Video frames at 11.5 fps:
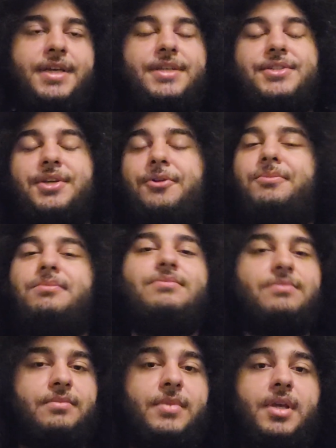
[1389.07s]
So,
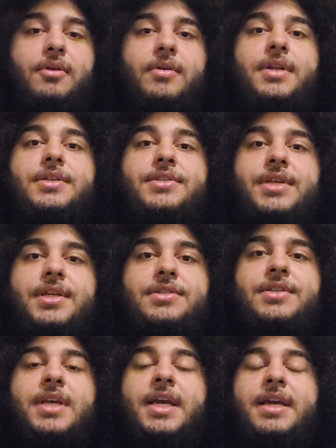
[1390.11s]
in a sense,